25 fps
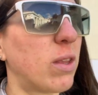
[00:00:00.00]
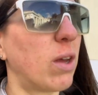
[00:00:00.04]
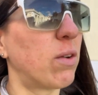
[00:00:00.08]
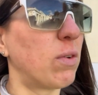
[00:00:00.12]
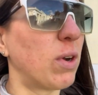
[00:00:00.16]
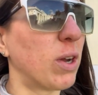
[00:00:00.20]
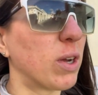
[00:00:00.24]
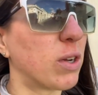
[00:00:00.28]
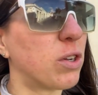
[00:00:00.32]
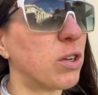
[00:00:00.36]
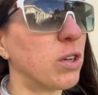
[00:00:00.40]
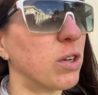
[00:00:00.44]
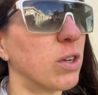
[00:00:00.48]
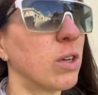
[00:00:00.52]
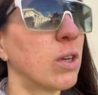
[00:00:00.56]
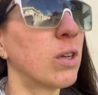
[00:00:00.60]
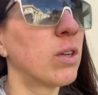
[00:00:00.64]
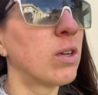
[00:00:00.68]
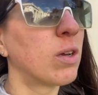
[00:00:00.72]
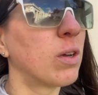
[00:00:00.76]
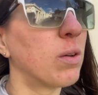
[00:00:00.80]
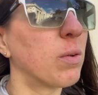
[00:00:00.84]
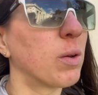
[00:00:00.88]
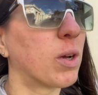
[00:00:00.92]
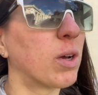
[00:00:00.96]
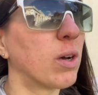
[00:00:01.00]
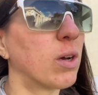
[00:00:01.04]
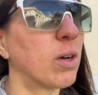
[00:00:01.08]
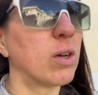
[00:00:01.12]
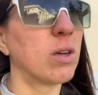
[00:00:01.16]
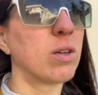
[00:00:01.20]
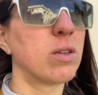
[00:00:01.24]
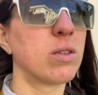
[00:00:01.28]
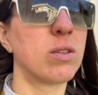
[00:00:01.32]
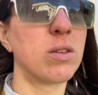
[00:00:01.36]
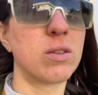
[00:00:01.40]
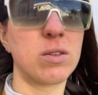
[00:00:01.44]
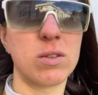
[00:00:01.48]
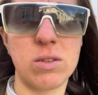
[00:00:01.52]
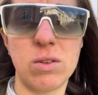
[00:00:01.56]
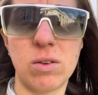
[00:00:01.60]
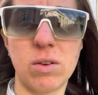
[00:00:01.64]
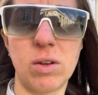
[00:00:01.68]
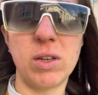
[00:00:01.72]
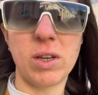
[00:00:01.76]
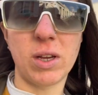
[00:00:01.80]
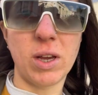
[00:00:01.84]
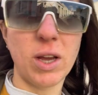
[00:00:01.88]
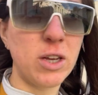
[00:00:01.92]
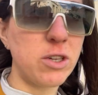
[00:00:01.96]
direction because there's no
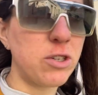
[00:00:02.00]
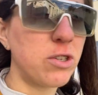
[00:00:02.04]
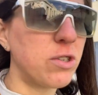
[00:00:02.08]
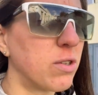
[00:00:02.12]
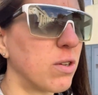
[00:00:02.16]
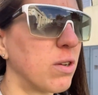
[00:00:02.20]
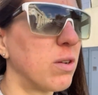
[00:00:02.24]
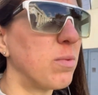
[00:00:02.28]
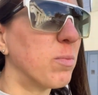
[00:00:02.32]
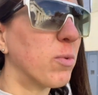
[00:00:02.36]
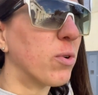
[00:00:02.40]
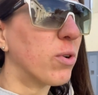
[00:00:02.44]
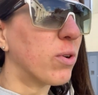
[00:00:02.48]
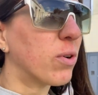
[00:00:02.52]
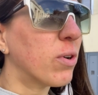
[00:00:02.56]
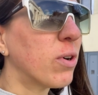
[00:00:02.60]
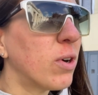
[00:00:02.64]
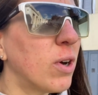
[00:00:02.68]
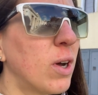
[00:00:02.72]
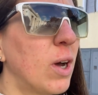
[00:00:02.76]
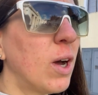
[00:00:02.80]
indications anymore.